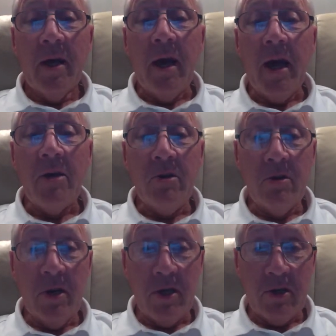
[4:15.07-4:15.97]
and you
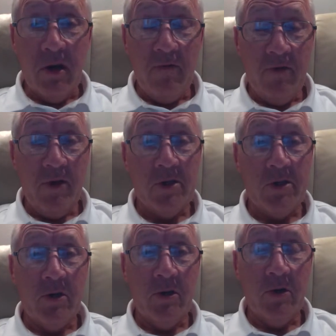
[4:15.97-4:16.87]
need confidence
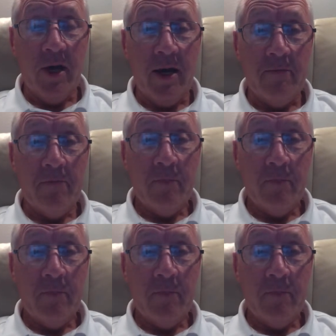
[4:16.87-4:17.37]
to do that.